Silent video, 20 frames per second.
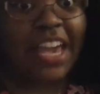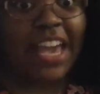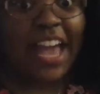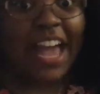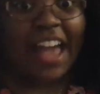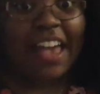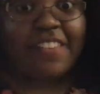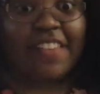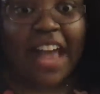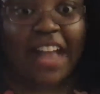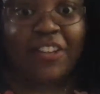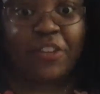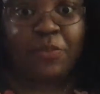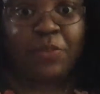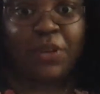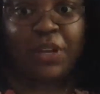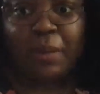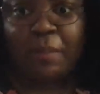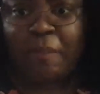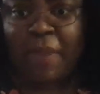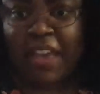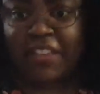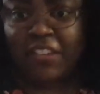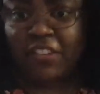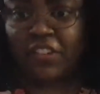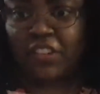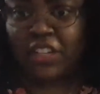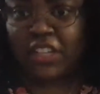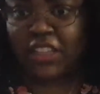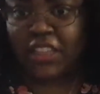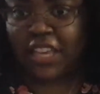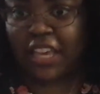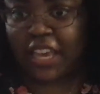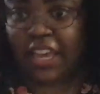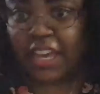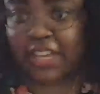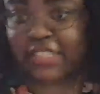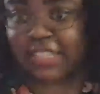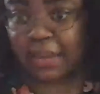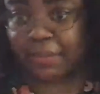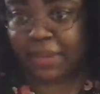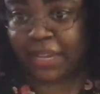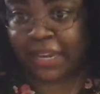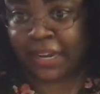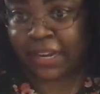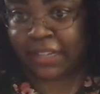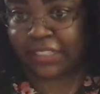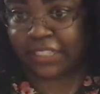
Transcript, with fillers: guys, I just put a message in the thing because I'm hearing